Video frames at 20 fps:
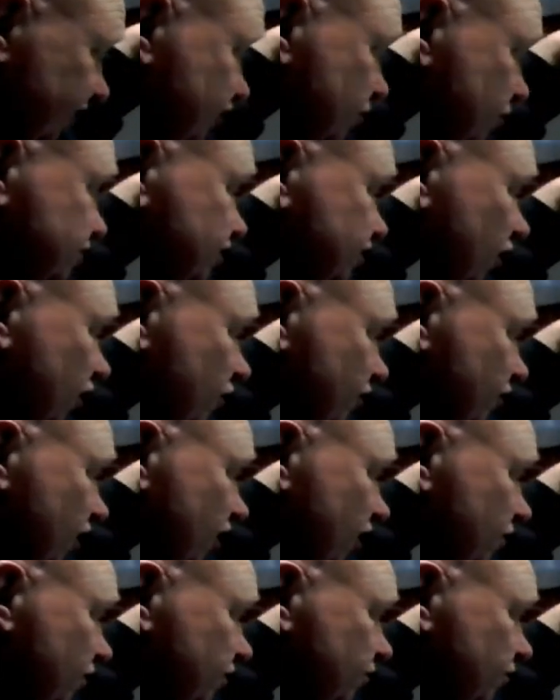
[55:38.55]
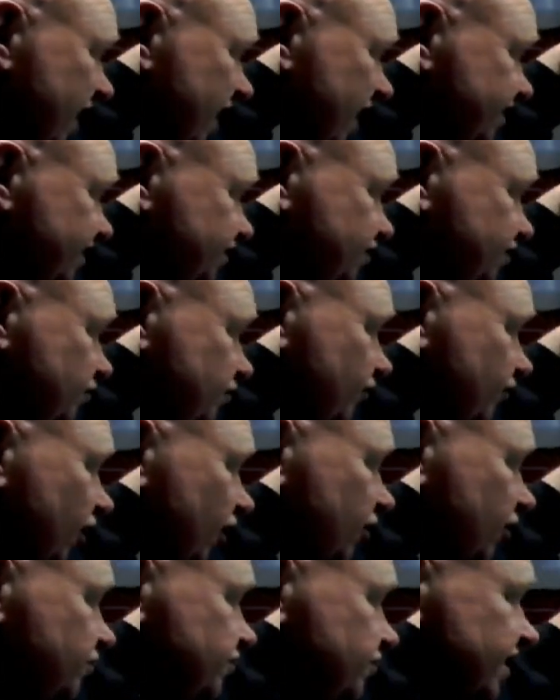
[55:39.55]
Justo Road, weds 2
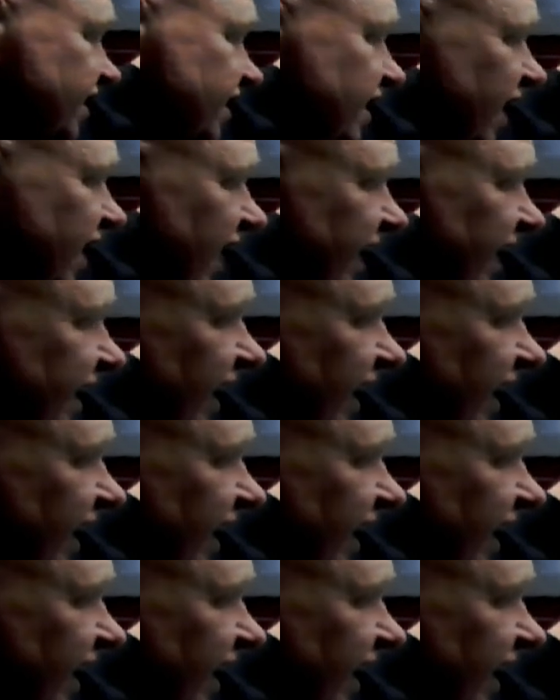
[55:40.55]
roads, and